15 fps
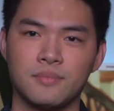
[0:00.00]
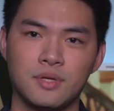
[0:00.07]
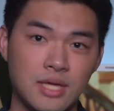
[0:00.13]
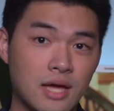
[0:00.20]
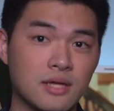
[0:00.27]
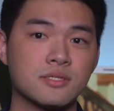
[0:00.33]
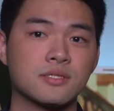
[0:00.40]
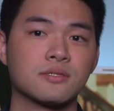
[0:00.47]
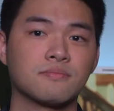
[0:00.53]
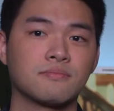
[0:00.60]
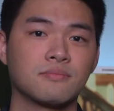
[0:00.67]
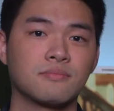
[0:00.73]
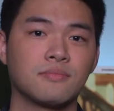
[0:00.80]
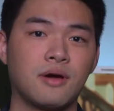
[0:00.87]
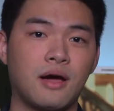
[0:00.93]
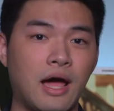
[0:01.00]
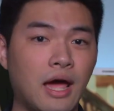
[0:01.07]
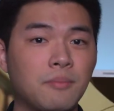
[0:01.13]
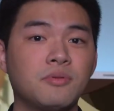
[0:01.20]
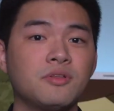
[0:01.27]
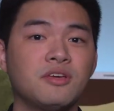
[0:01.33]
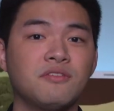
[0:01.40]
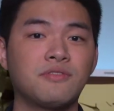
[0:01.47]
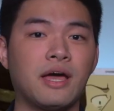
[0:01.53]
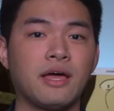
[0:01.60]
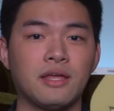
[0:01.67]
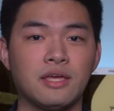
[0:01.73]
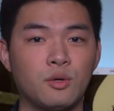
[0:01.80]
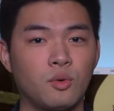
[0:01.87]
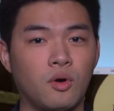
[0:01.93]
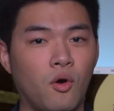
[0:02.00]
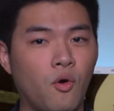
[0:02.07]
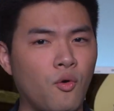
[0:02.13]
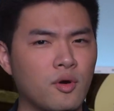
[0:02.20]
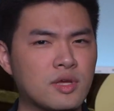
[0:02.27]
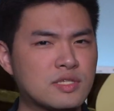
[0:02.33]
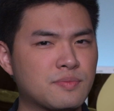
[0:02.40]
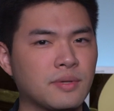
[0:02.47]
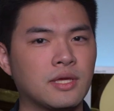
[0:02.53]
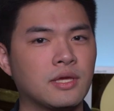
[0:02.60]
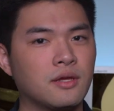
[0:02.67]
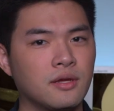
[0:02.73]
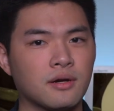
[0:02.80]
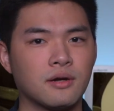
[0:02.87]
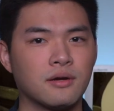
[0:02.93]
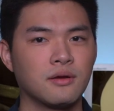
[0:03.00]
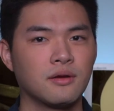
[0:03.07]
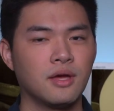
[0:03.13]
Yes. I believe that it will always be here,